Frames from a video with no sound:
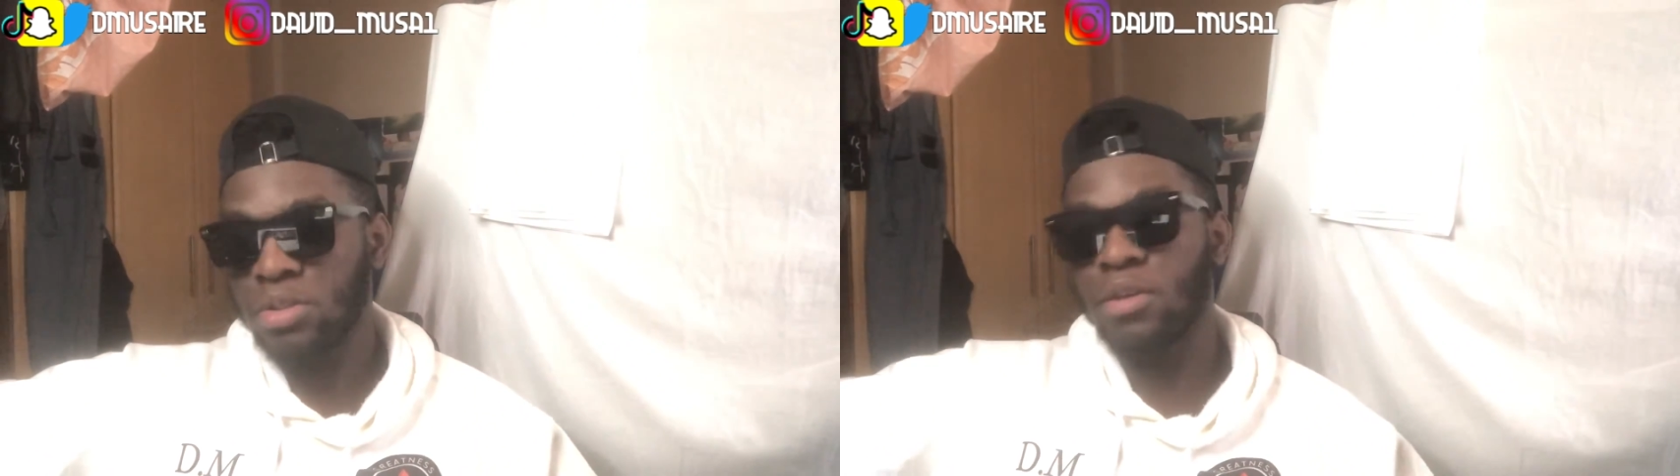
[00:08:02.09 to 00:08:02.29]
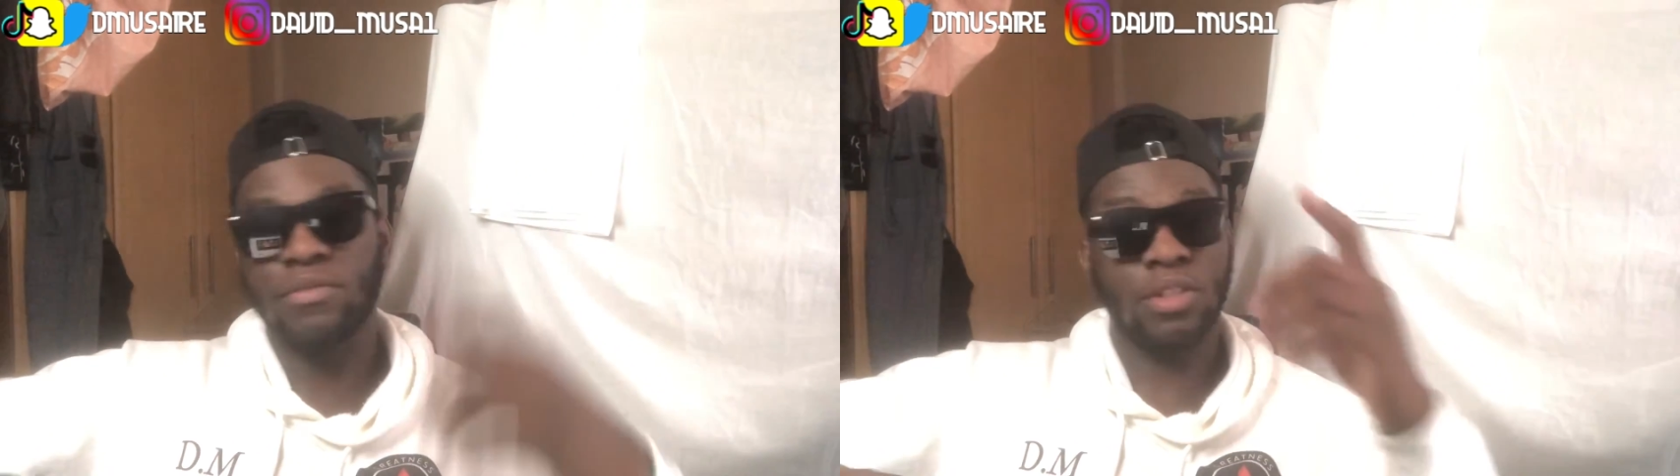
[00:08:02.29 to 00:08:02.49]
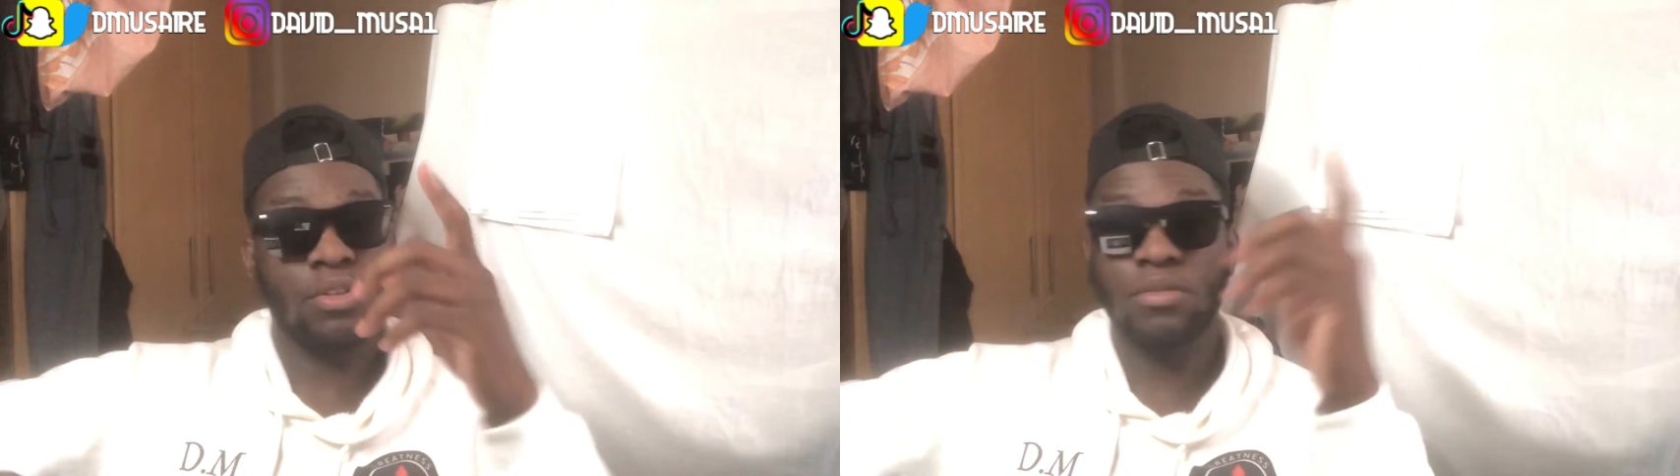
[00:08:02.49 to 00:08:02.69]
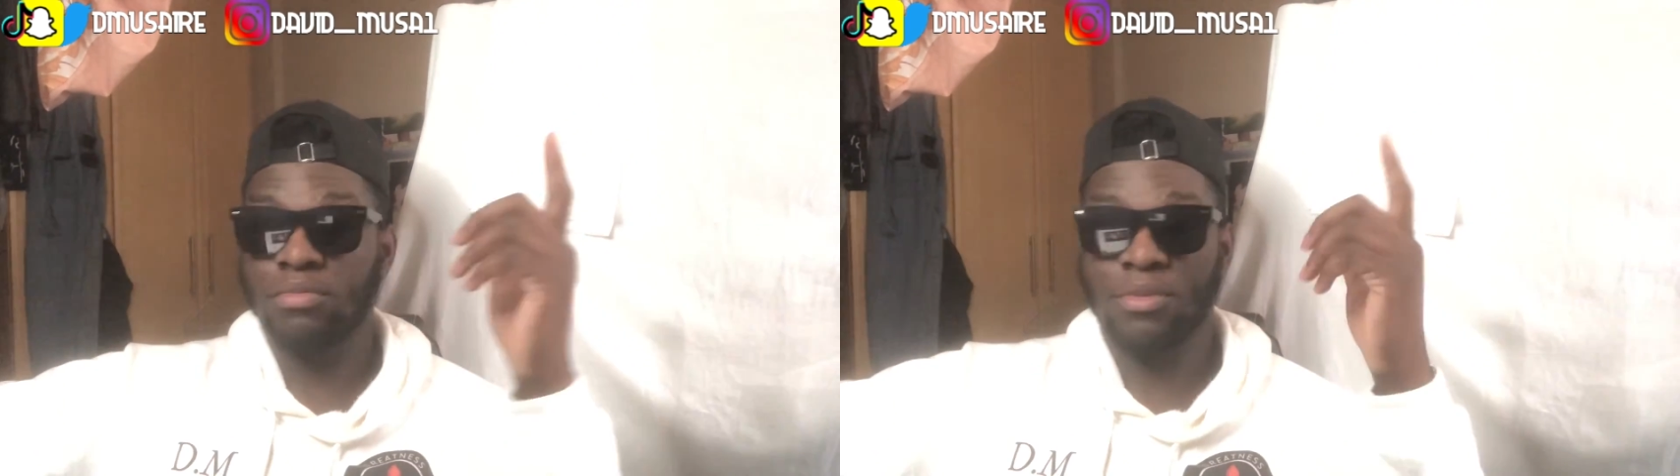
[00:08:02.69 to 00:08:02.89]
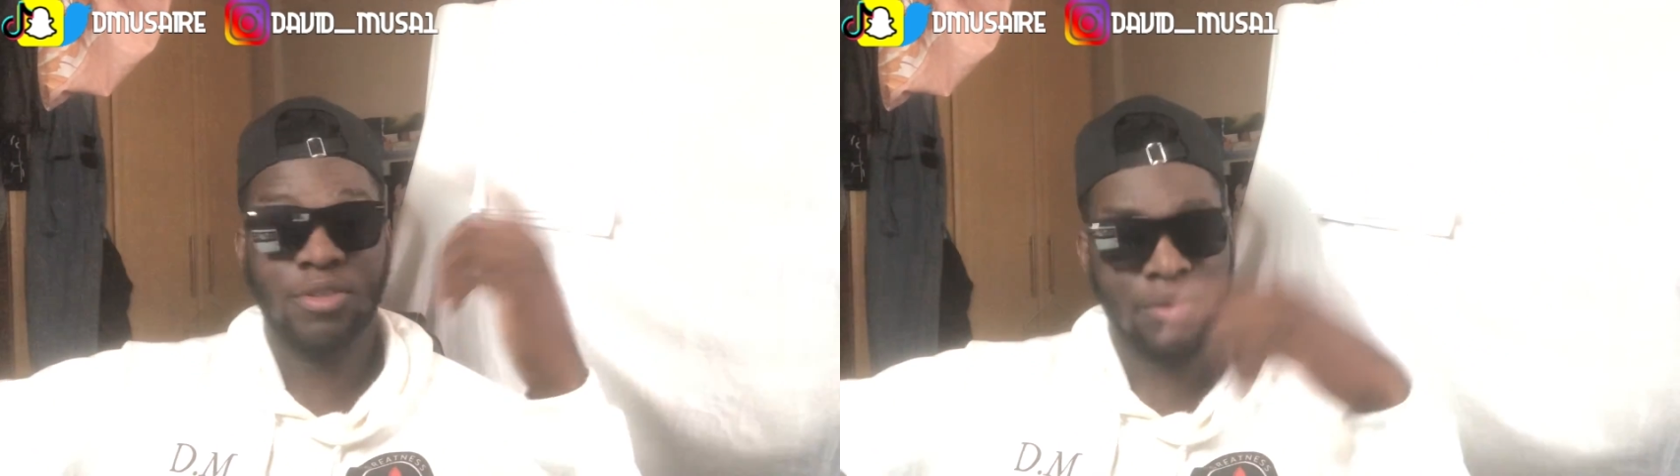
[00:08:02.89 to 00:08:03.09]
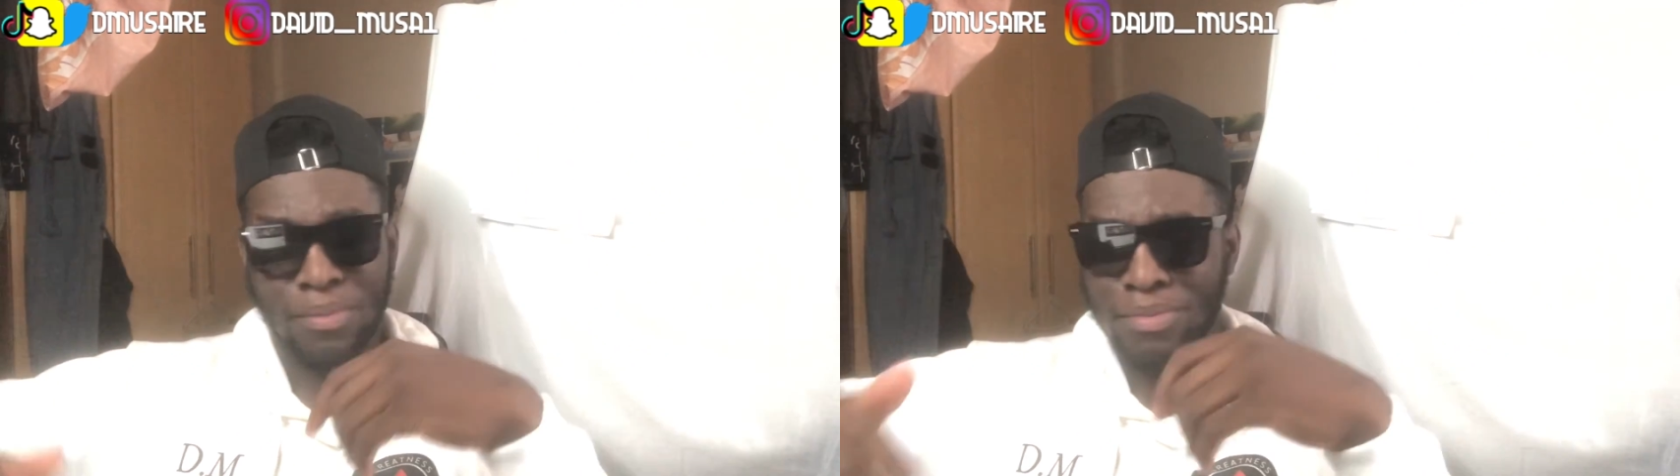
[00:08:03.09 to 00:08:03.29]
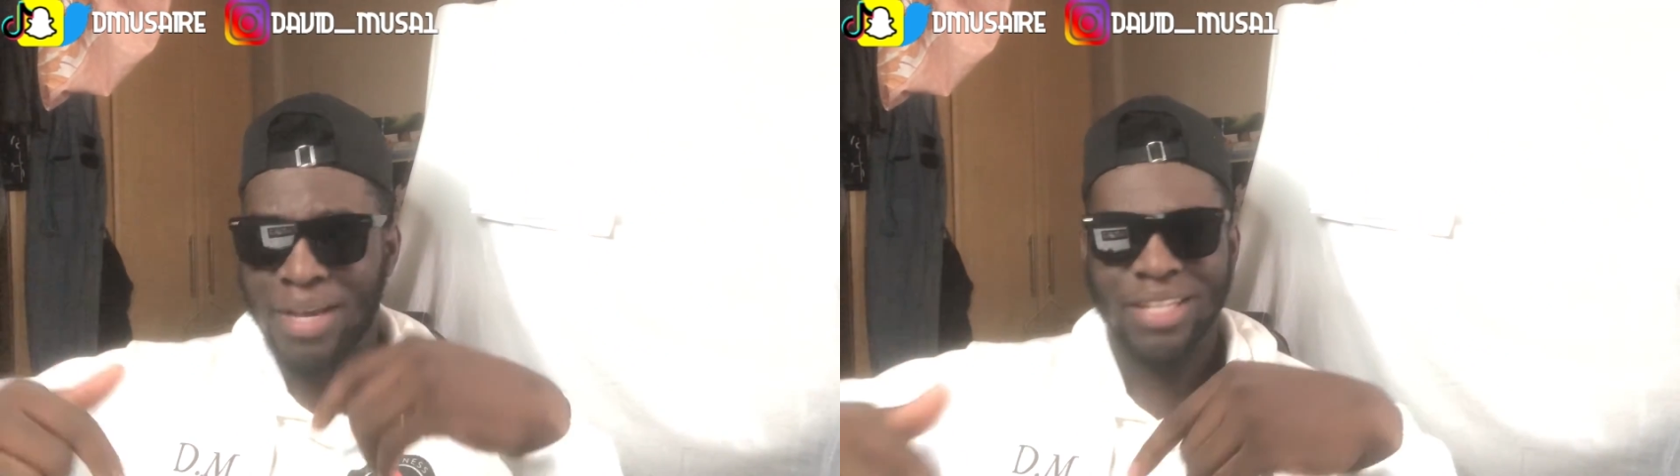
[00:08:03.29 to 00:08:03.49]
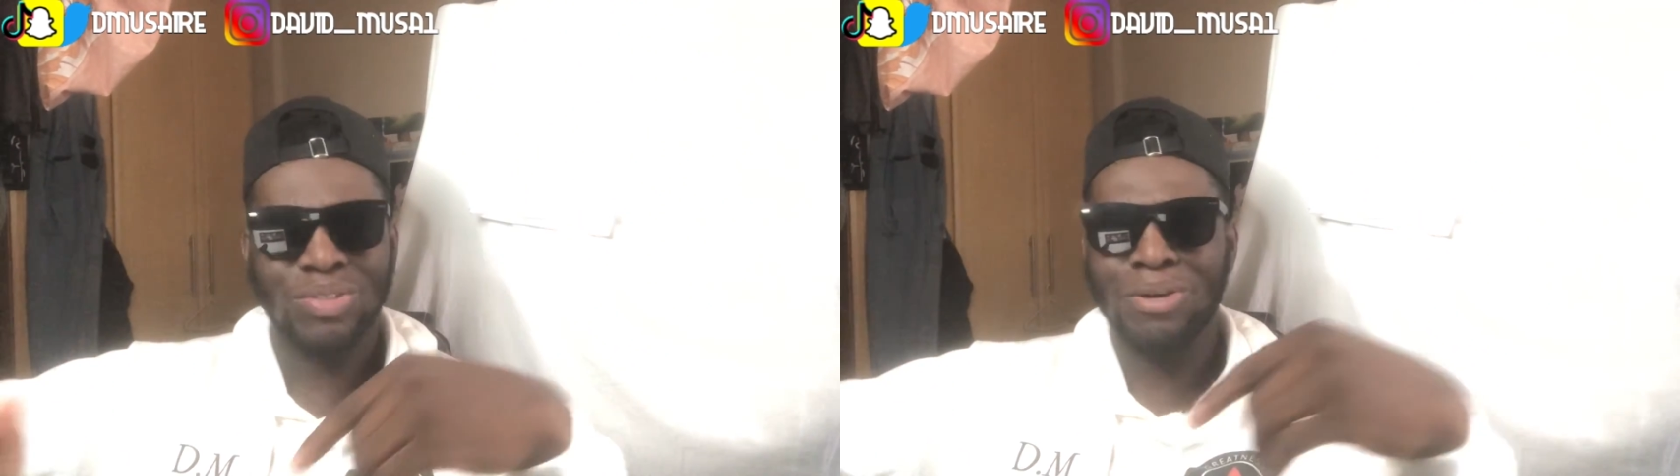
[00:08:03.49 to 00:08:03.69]
obviously go subscribe to
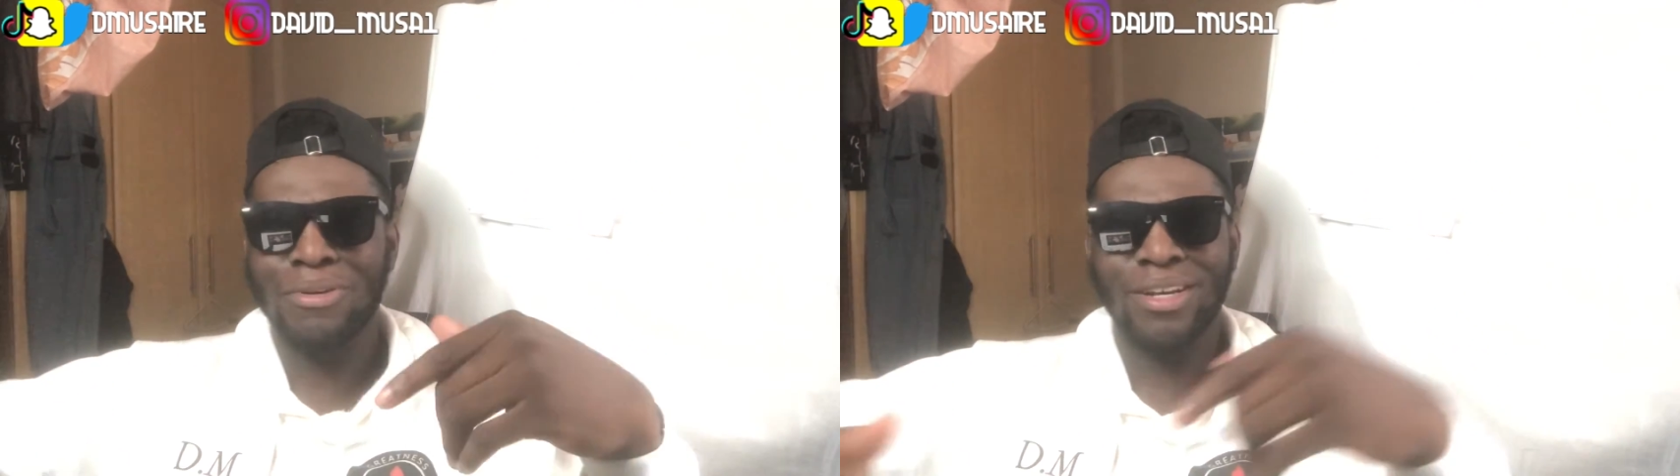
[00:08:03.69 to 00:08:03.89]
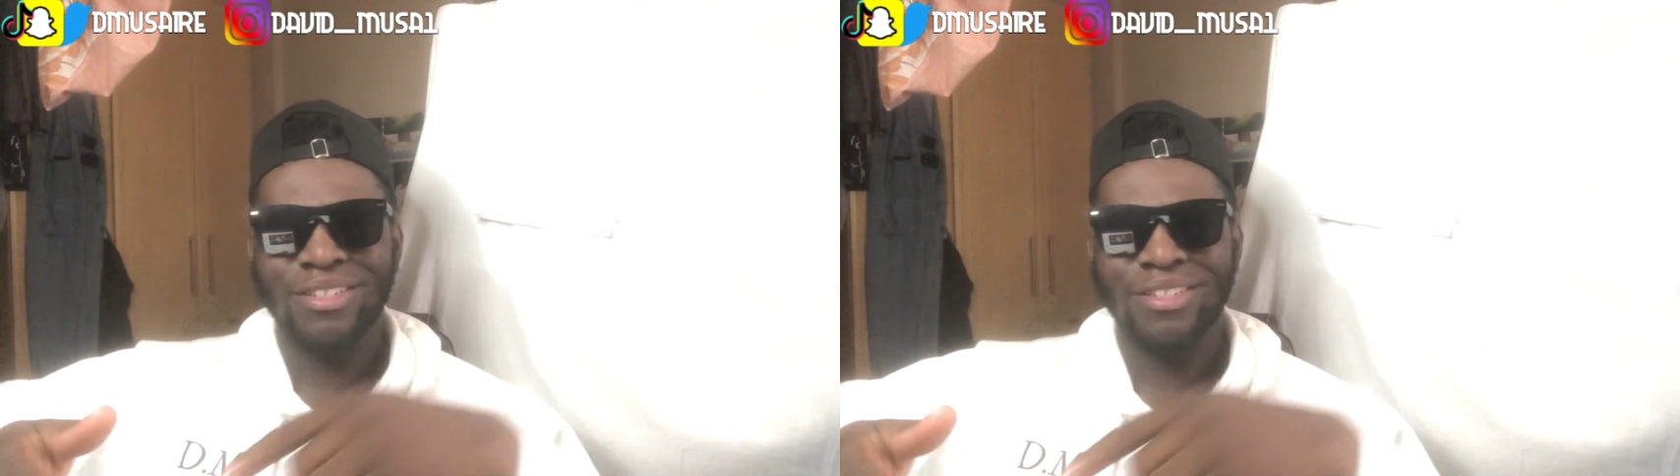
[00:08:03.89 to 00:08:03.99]
mine as well. What?